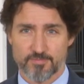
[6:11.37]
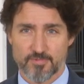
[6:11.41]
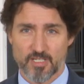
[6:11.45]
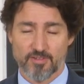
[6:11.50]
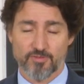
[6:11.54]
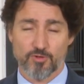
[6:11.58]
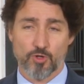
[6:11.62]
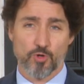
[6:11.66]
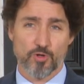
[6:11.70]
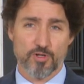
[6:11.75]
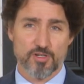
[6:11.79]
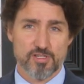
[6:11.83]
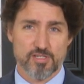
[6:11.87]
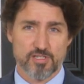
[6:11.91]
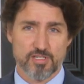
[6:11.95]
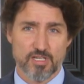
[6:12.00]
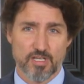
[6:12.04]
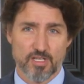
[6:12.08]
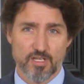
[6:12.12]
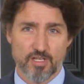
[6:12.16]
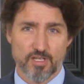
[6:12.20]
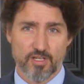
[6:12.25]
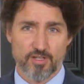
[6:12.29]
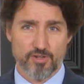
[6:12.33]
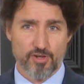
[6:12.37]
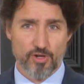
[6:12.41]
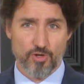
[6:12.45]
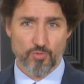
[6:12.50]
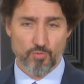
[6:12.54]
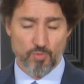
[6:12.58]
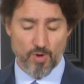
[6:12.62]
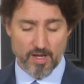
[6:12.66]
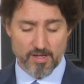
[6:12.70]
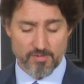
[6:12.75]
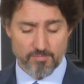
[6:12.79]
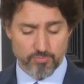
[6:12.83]
Of course, no
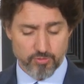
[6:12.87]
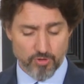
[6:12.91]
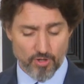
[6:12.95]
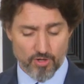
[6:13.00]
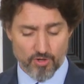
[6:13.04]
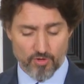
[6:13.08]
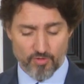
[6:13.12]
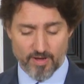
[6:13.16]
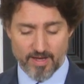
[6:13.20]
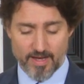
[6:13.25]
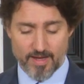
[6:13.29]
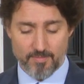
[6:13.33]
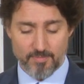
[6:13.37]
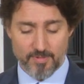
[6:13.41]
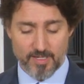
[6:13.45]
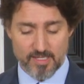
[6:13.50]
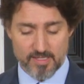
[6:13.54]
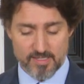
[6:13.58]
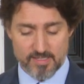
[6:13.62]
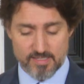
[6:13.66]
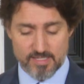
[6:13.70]
one program can